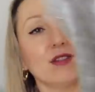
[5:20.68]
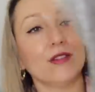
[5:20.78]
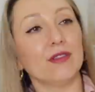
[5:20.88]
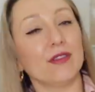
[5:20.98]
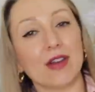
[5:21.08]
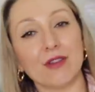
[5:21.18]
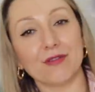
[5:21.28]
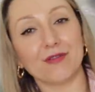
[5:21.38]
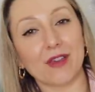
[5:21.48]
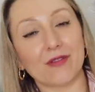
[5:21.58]
not, they're not
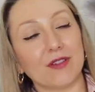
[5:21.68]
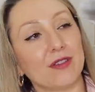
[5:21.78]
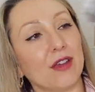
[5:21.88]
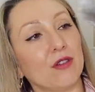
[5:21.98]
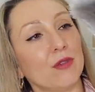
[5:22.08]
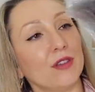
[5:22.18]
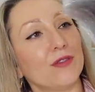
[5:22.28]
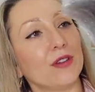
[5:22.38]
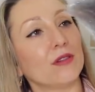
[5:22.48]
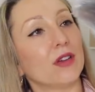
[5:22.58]
feathers, they almost
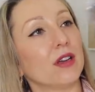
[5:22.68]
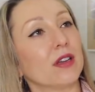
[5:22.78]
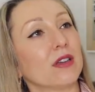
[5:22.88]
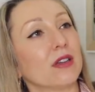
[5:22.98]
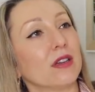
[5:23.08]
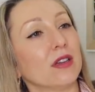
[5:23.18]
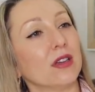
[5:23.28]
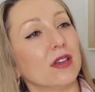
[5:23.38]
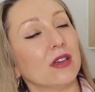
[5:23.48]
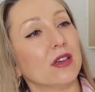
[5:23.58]
feel like,
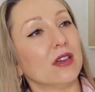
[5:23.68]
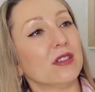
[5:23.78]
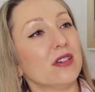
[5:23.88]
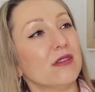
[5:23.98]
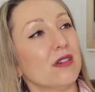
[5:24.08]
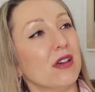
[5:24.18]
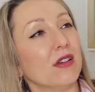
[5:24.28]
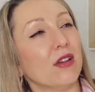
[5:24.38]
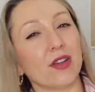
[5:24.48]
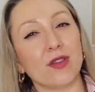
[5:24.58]
I don't know,
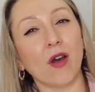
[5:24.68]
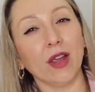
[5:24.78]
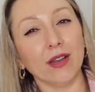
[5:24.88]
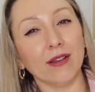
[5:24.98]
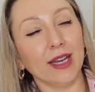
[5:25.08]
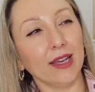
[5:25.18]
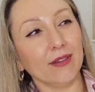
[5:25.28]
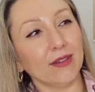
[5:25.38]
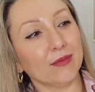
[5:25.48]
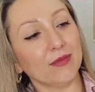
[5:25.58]
like nylon-y
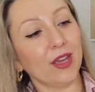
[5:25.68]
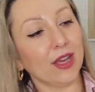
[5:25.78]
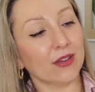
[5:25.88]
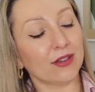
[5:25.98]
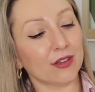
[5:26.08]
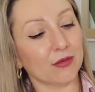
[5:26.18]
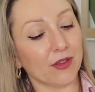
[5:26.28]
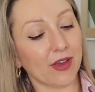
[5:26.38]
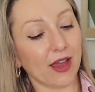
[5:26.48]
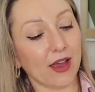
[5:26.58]
or something. I don't know
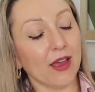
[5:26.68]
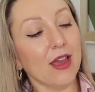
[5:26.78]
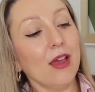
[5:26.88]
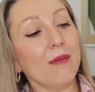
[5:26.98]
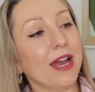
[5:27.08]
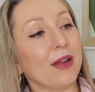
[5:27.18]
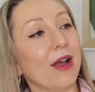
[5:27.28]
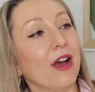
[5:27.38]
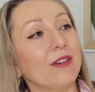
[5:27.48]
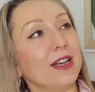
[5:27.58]
what they are. But anyway,
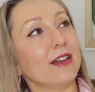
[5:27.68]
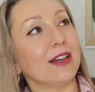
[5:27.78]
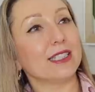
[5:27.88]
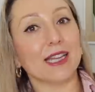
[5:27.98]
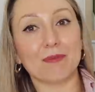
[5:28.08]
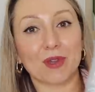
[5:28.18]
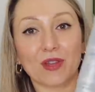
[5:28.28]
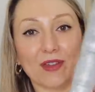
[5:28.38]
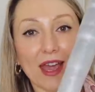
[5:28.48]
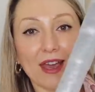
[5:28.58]
I really liked it
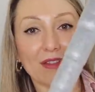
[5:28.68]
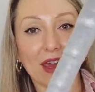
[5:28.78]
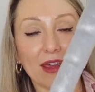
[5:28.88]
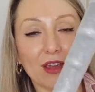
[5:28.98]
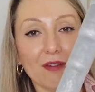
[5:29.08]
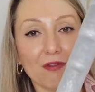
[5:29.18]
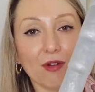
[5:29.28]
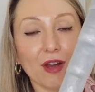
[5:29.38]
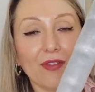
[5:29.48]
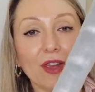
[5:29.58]
because it has a cover
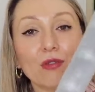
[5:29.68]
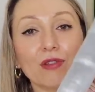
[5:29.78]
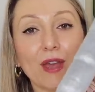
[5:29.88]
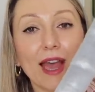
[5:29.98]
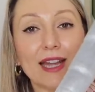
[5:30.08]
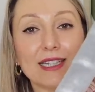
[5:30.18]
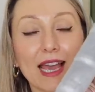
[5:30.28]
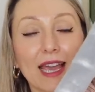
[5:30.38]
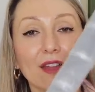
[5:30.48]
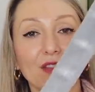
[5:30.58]
on it. They also had
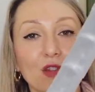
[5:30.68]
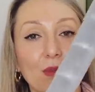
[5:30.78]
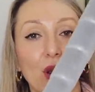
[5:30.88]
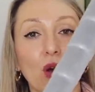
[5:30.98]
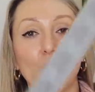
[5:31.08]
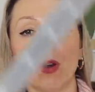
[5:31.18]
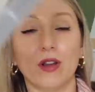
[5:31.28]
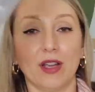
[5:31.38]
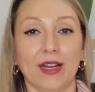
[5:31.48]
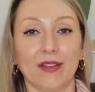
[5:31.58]
a super long one,
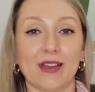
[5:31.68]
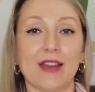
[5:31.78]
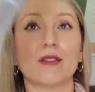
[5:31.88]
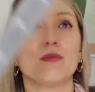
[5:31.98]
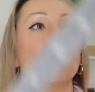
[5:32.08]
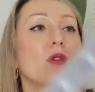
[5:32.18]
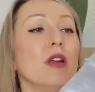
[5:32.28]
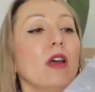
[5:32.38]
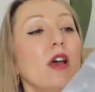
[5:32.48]
like an extendable one.